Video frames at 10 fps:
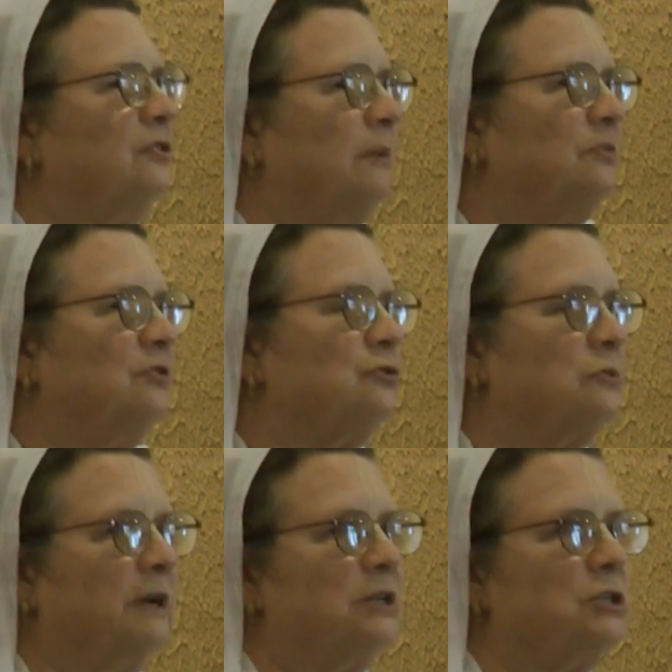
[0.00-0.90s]
some
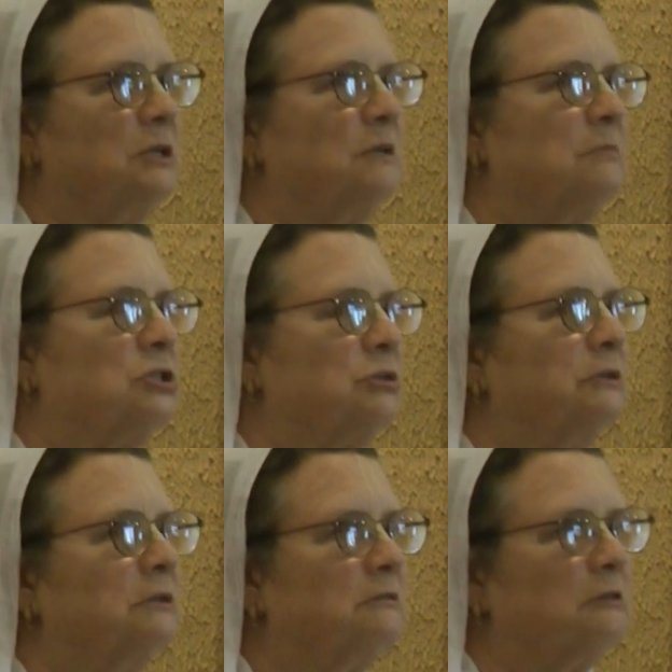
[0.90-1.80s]
situation in the
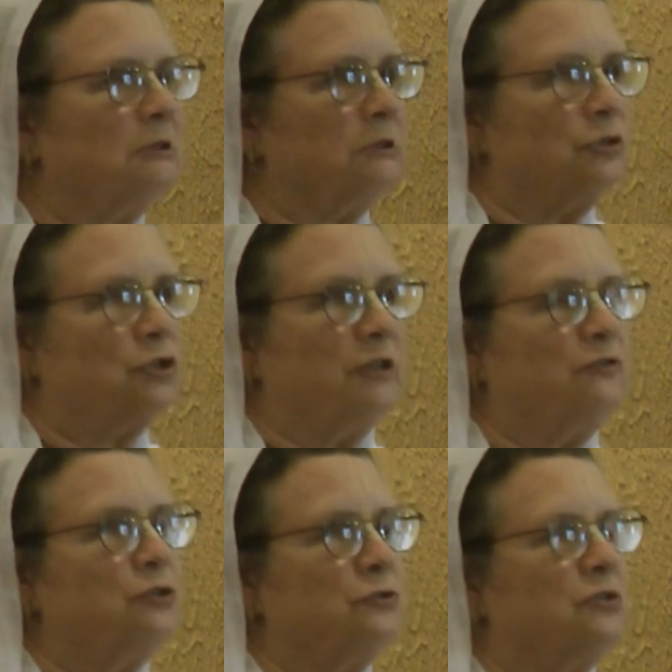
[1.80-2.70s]
material world which
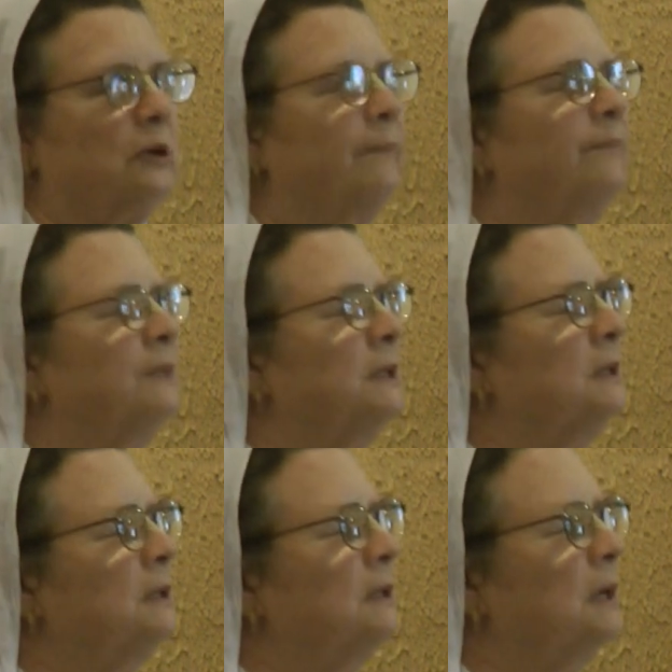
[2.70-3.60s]
gives you some
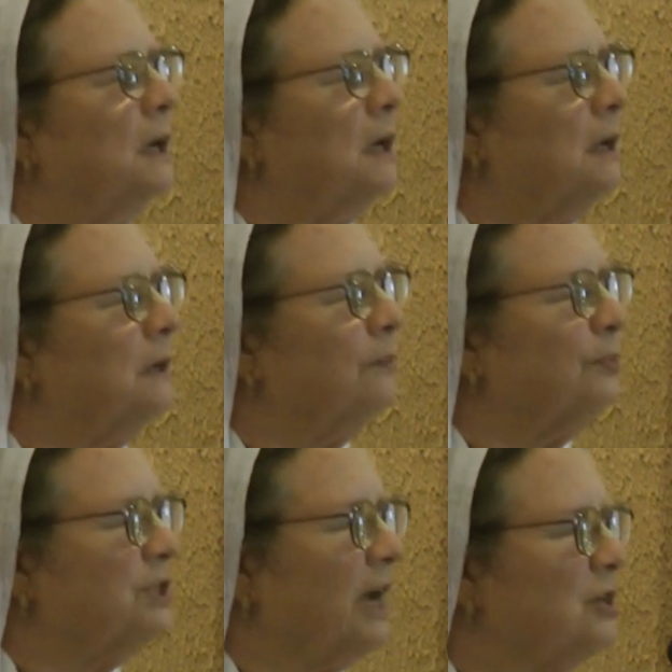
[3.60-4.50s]

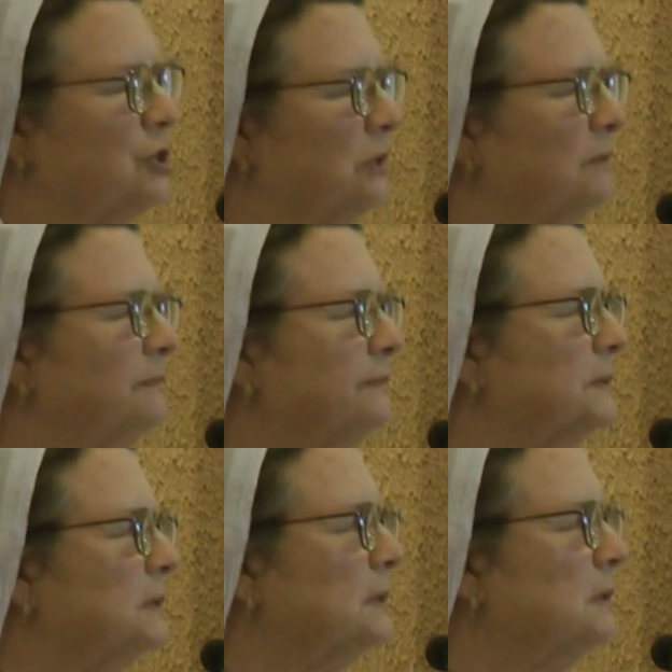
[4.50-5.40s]
protection.
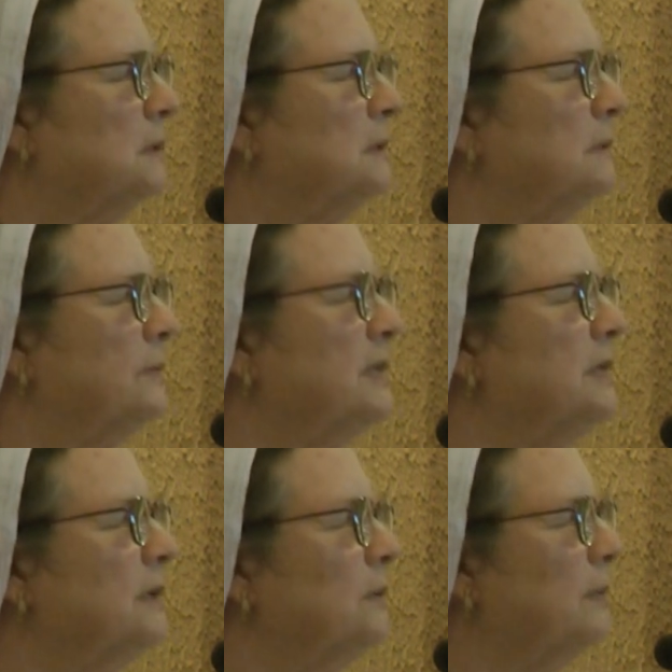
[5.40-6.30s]
We
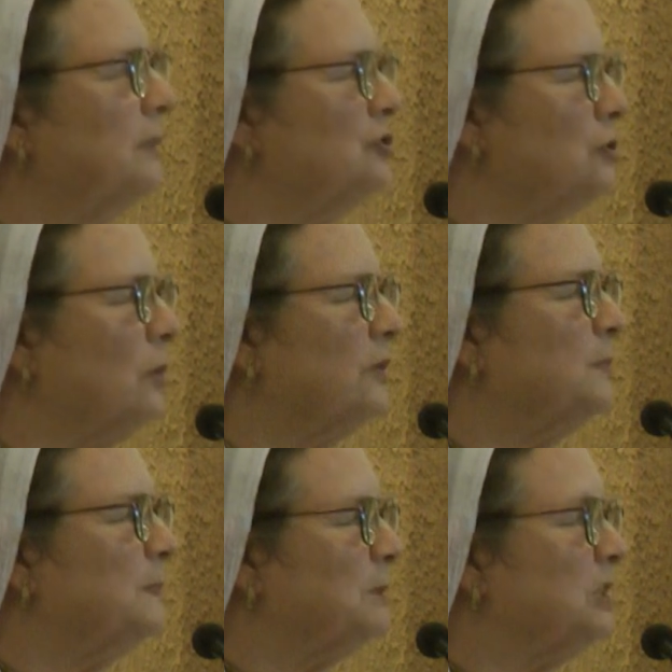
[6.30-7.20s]
hear women should
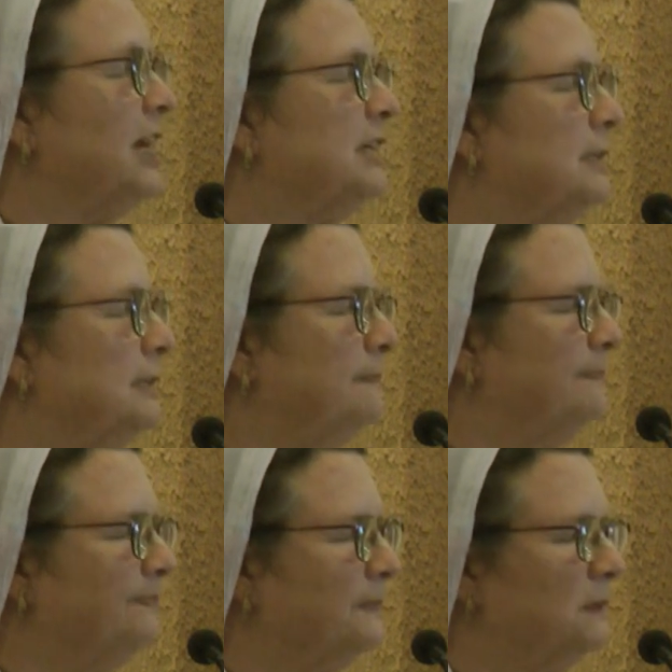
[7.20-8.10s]
always be protected.
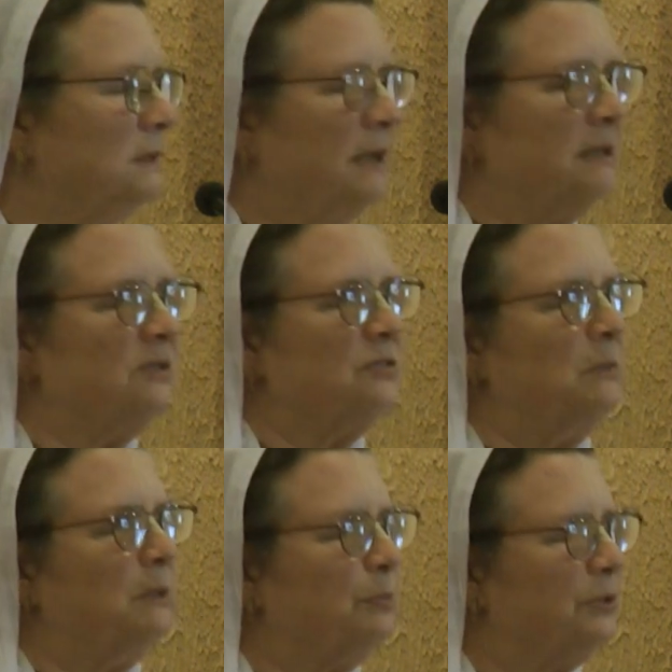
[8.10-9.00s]
That
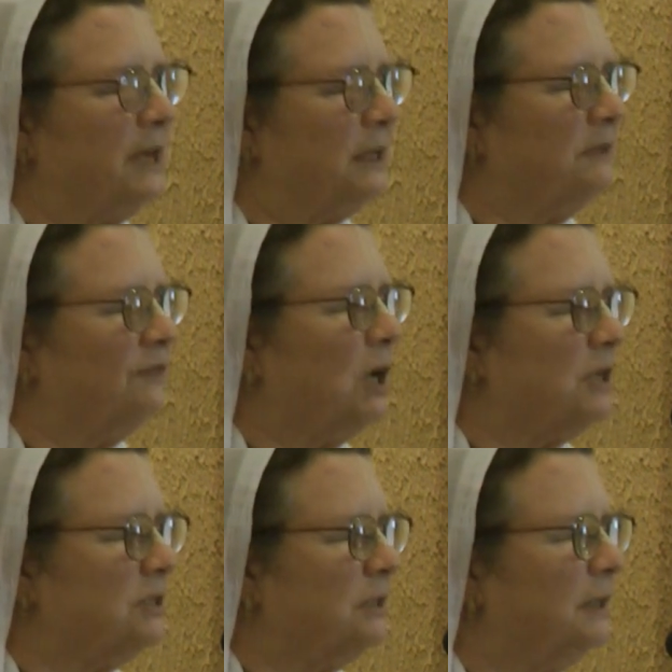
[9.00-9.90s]
doesn't mean protective
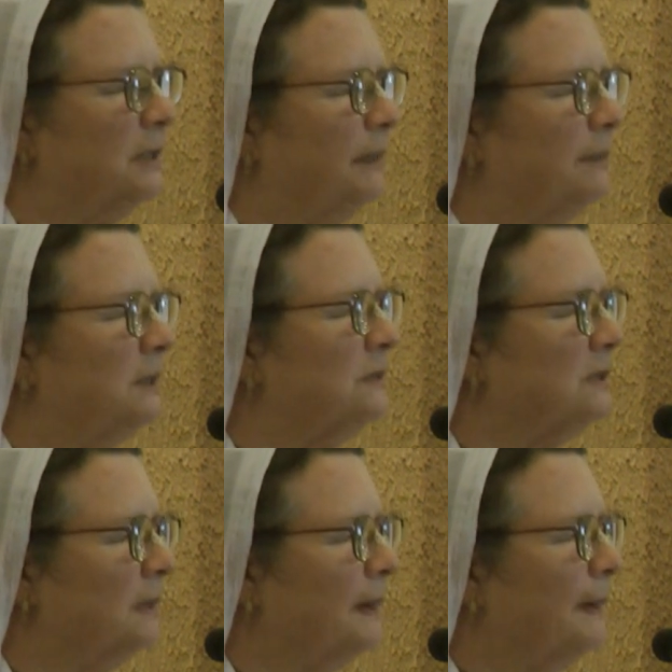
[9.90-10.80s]
custody. That
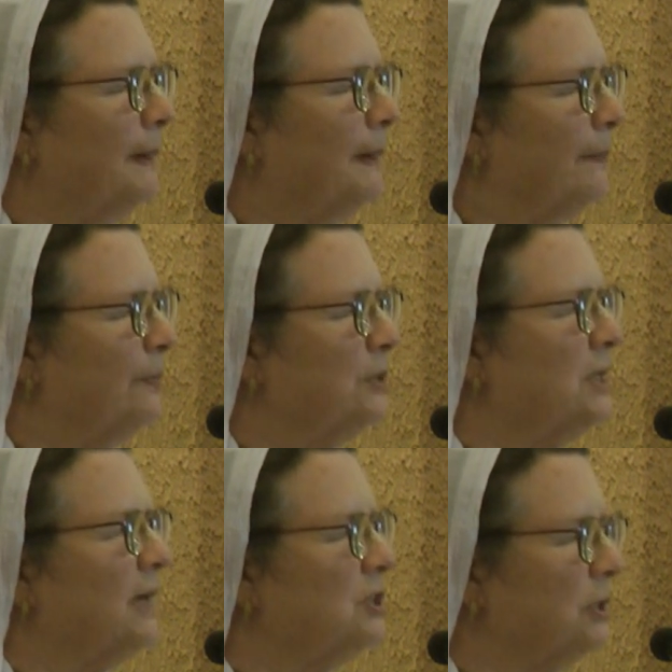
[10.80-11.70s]
means
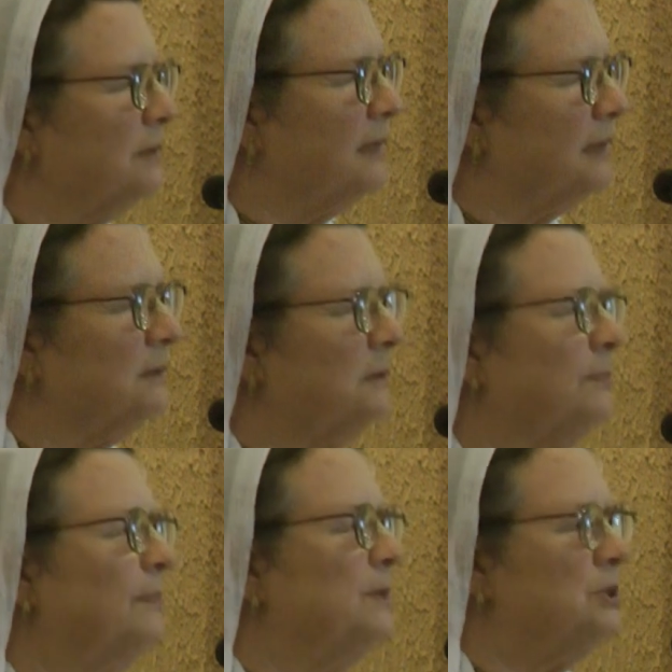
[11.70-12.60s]
protection, that the
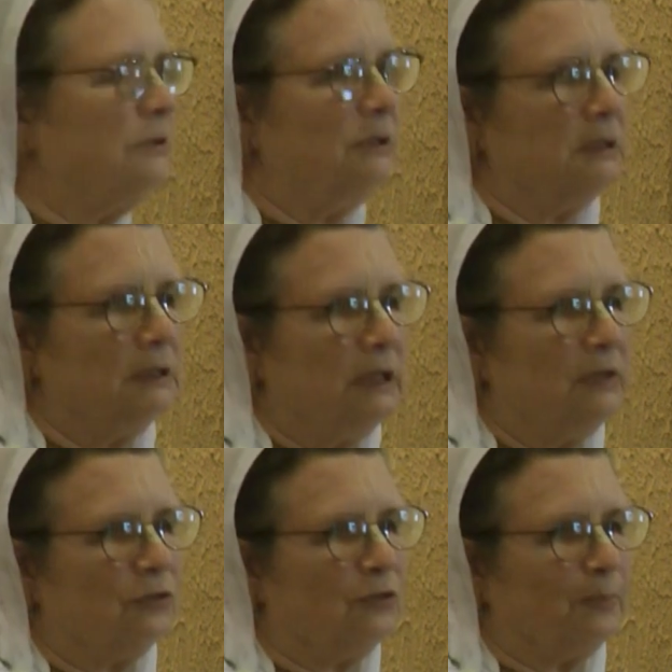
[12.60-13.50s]
material
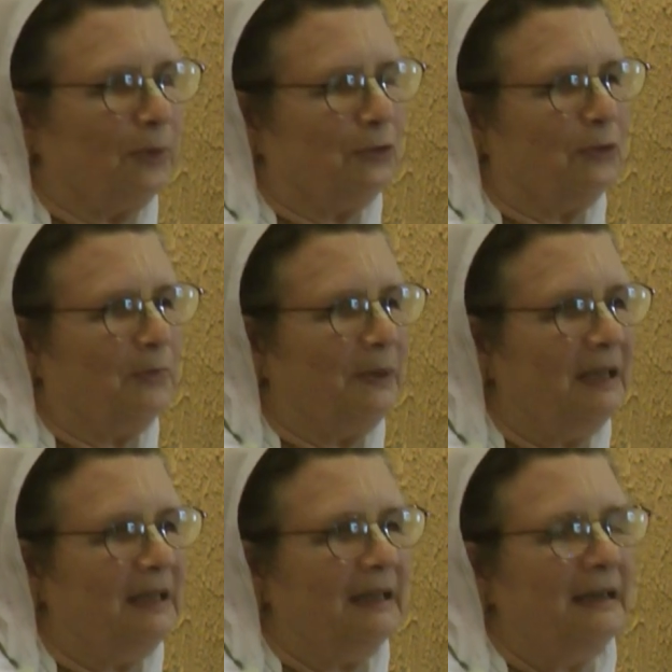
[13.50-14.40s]
needs are supposed to
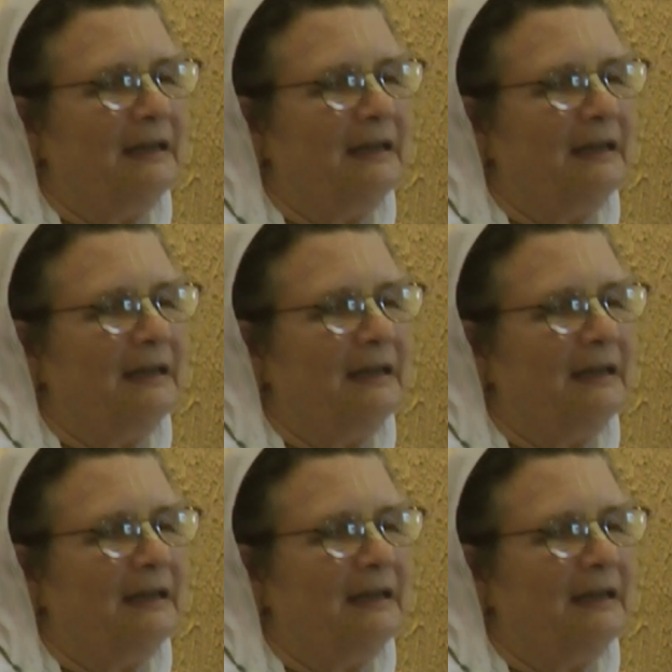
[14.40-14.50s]
be